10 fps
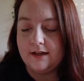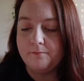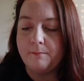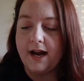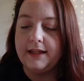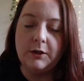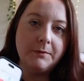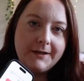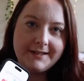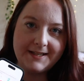my little
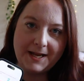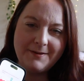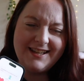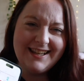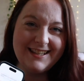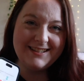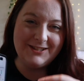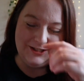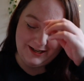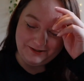birdie's name is
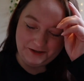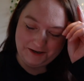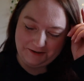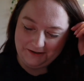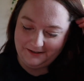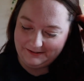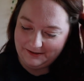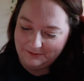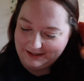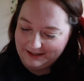Ginger. She's
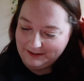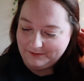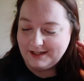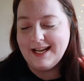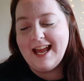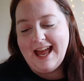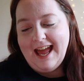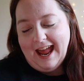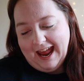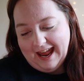so cute.
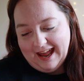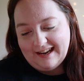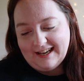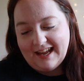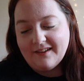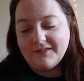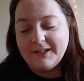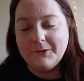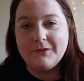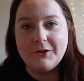And if
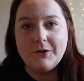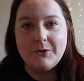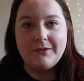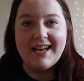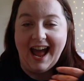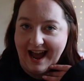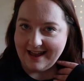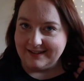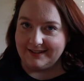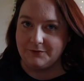you do
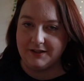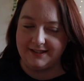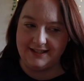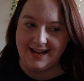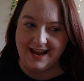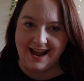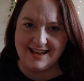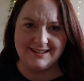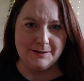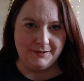tasks for the day
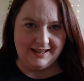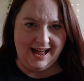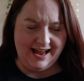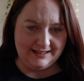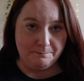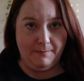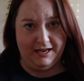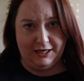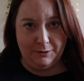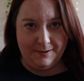as simple as
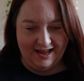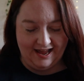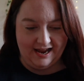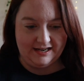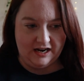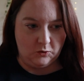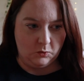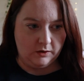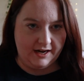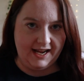make your bed
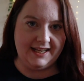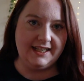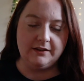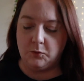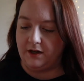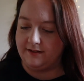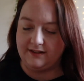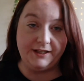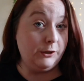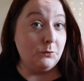or any of the ones
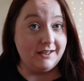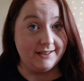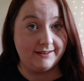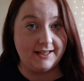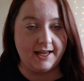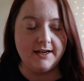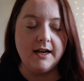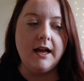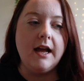that you want to set,